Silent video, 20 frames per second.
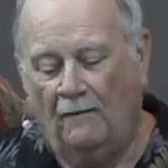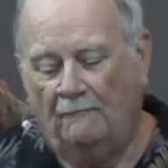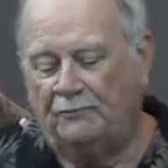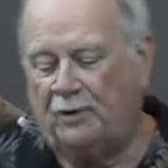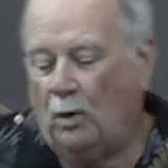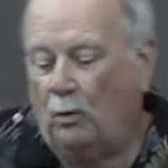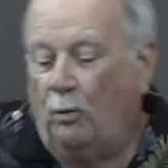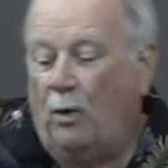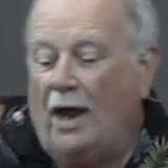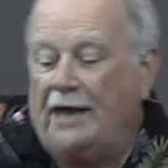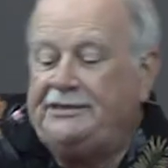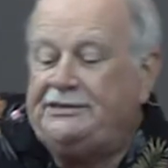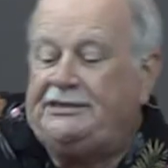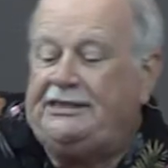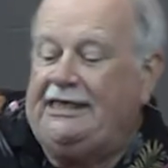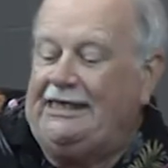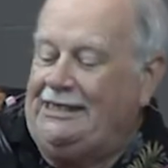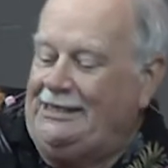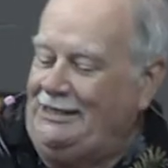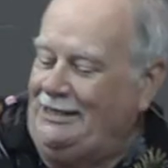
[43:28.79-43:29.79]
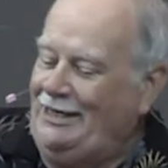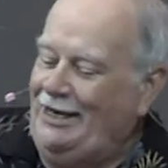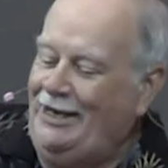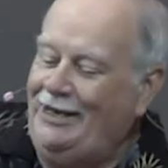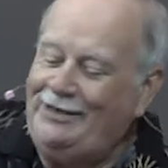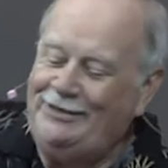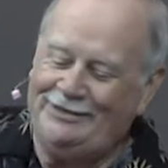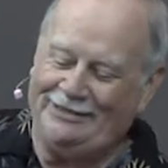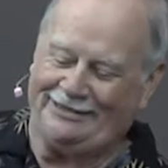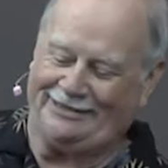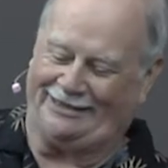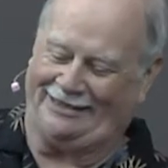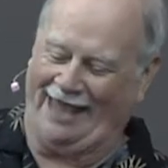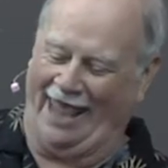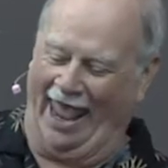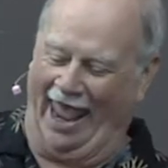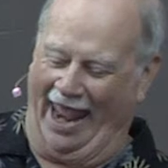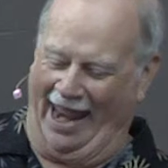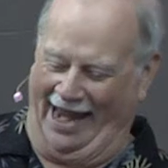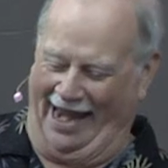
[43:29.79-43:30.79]
But what do you
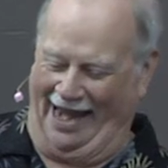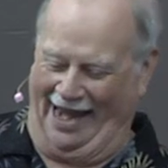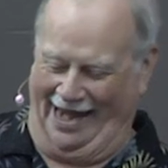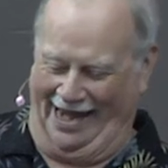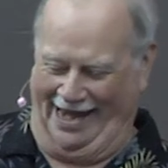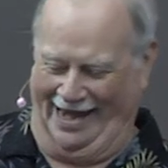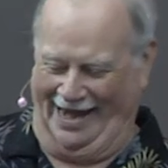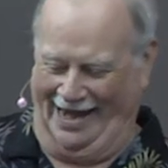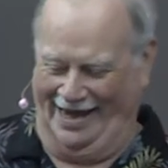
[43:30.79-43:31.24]
say?